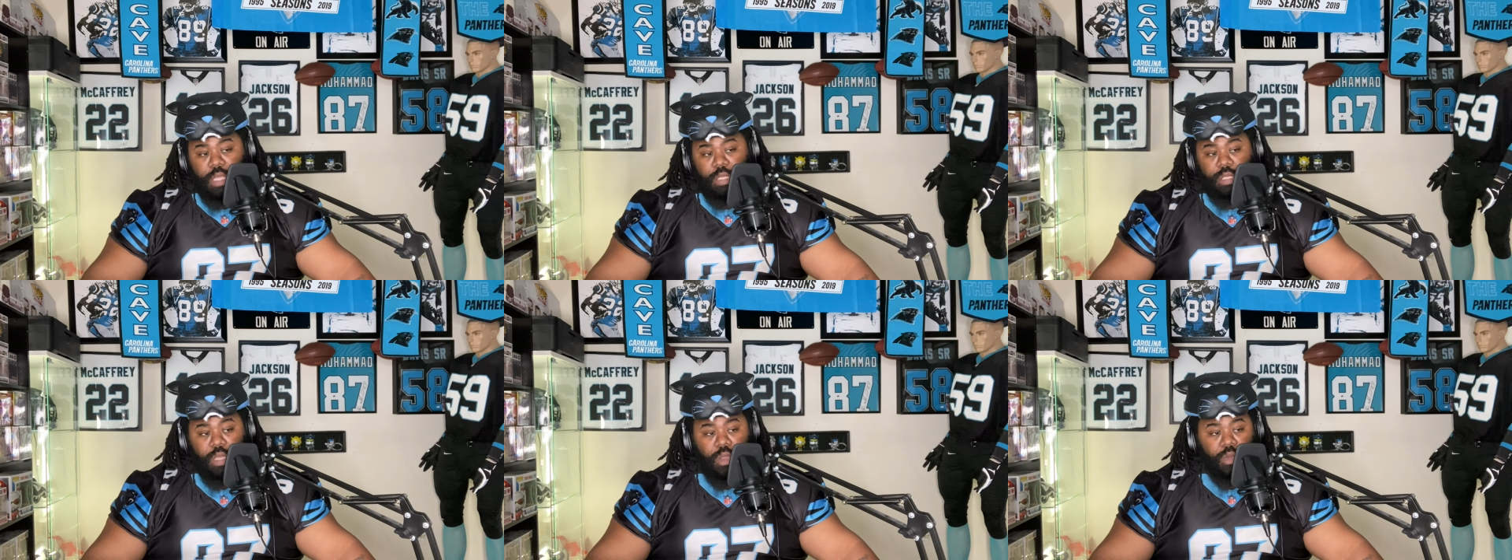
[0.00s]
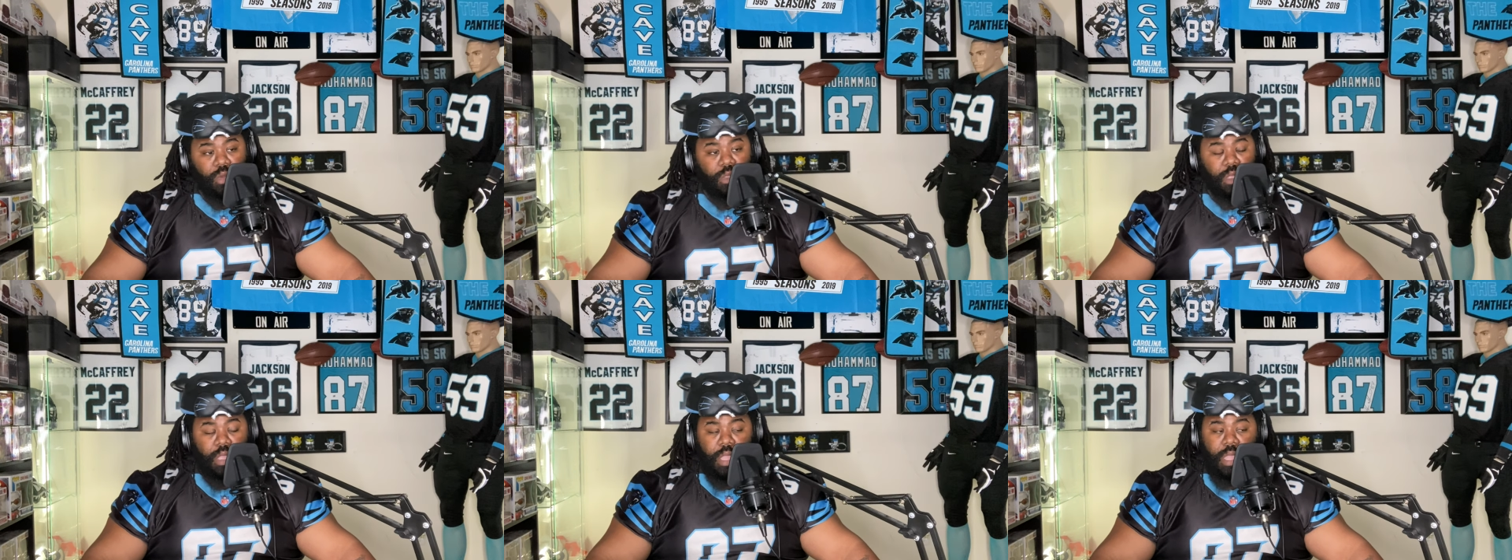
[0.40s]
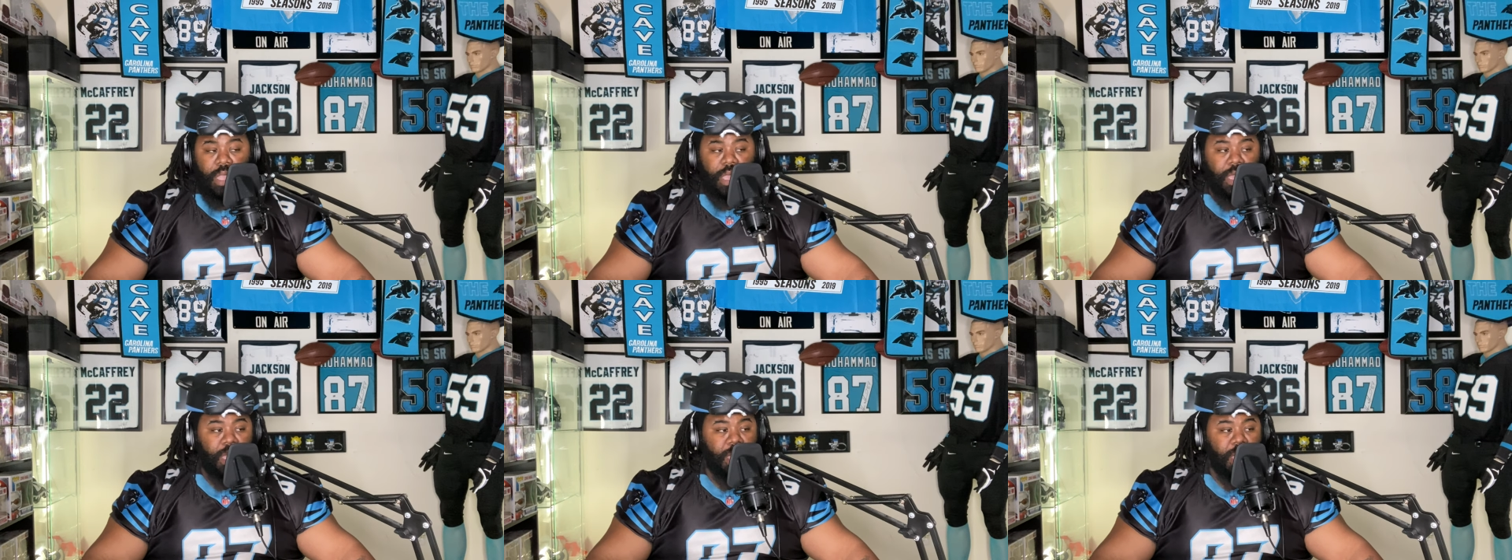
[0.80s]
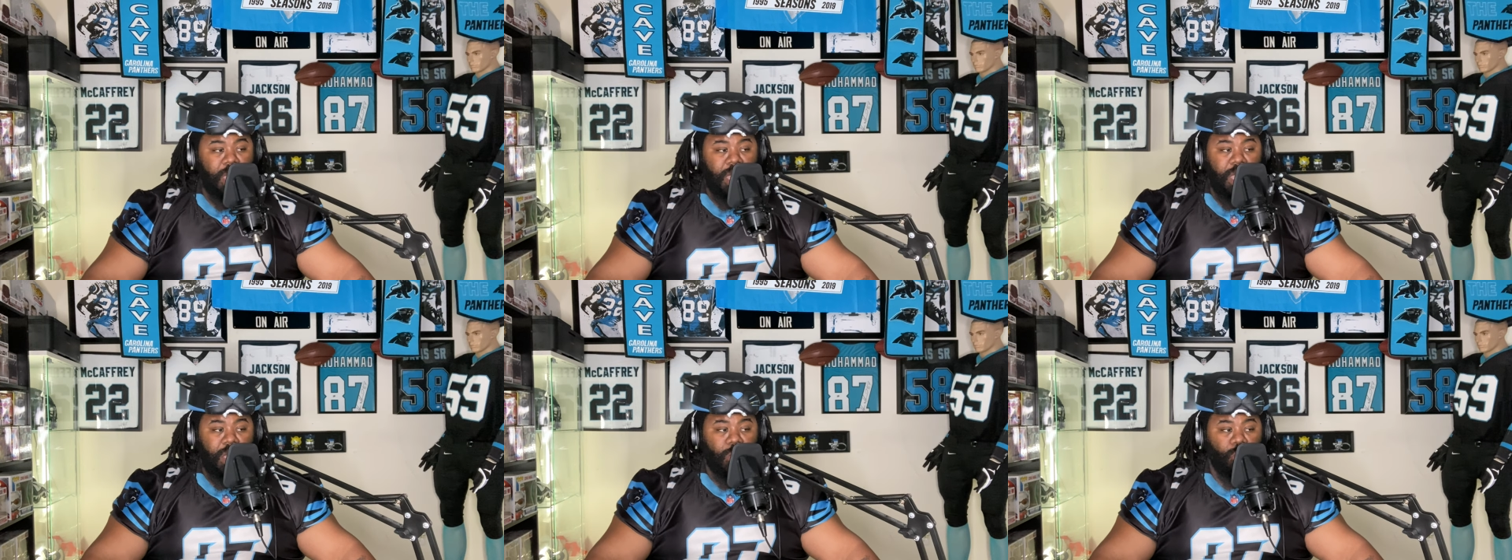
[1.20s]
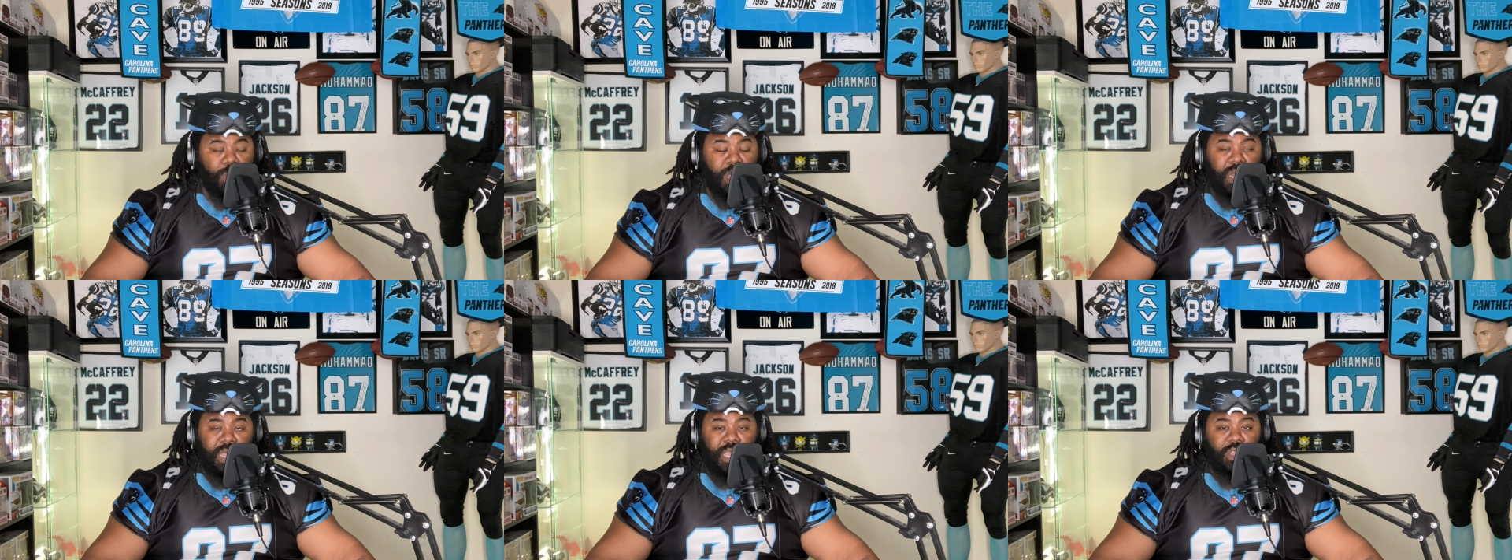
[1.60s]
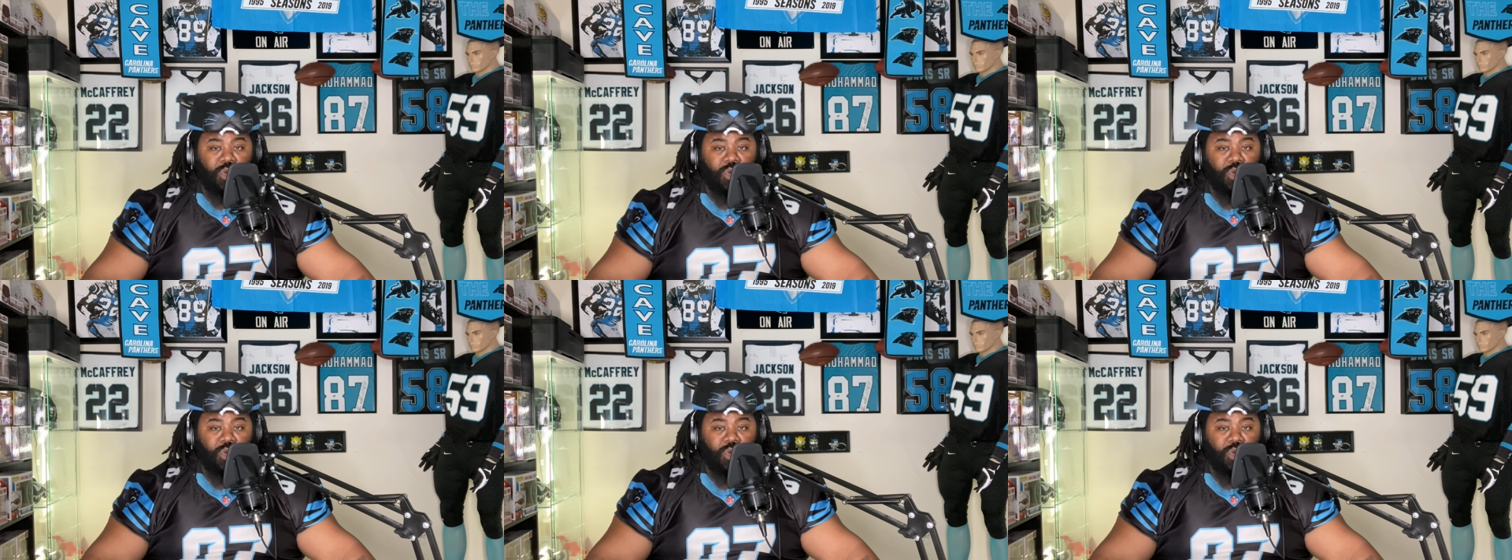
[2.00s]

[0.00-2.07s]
So, really,